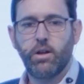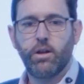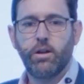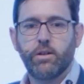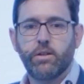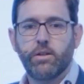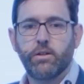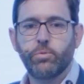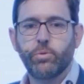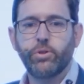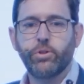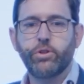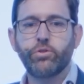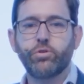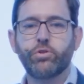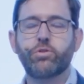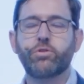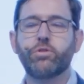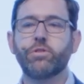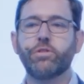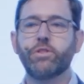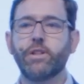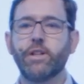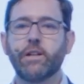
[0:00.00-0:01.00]
We're
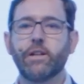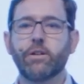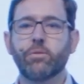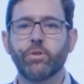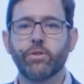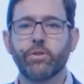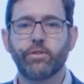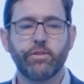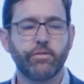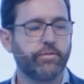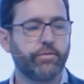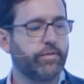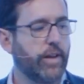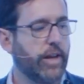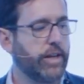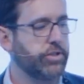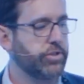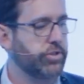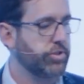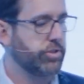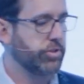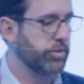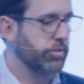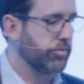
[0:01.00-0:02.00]
used to dealing with
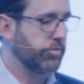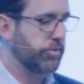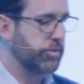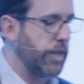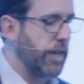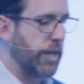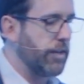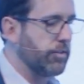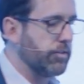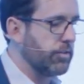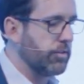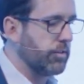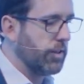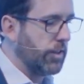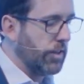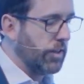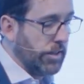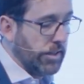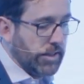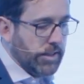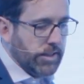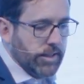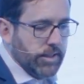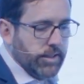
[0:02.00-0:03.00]
inflation of
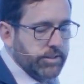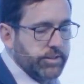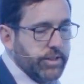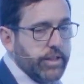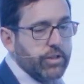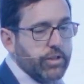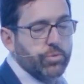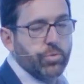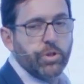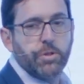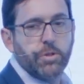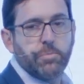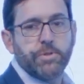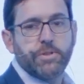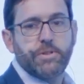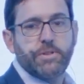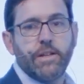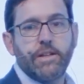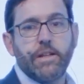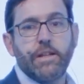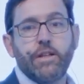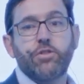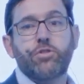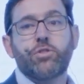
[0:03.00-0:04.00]

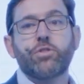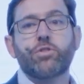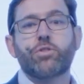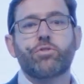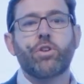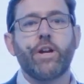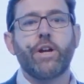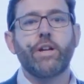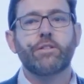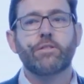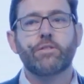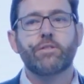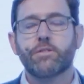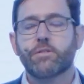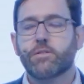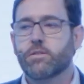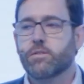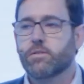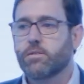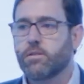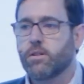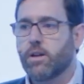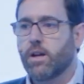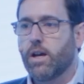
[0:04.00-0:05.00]
10-20%. Interest
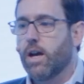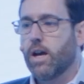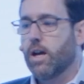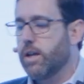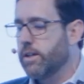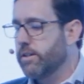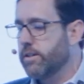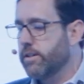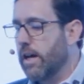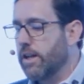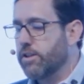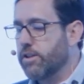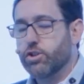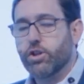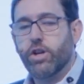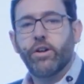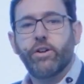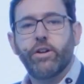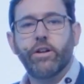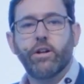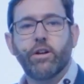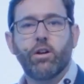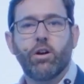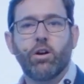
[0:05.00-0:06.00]
rates in
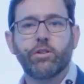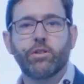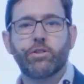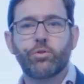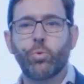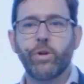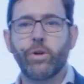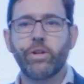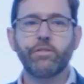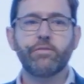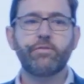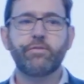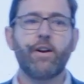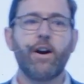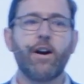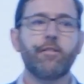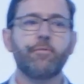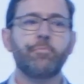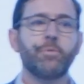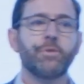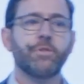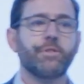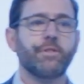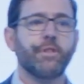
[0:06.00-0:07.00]
Nigeria are
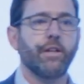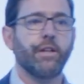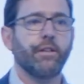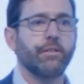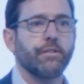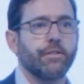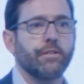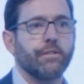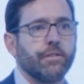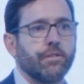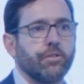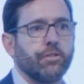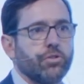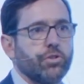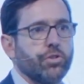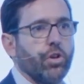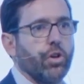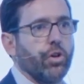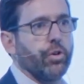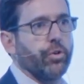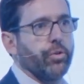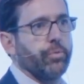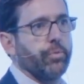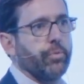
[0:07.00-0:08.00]
25%.
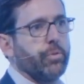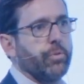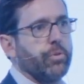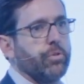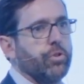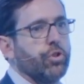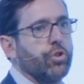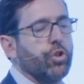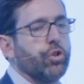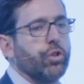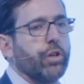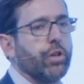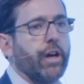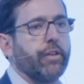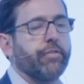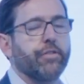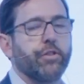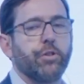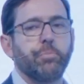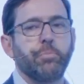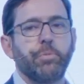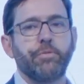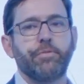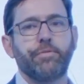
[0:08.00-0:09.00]
So you have
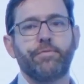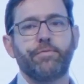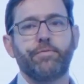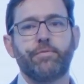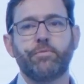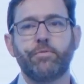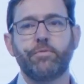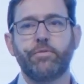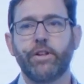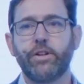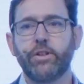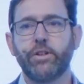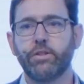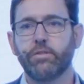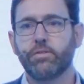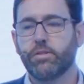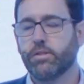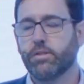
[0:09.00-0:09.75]
to be very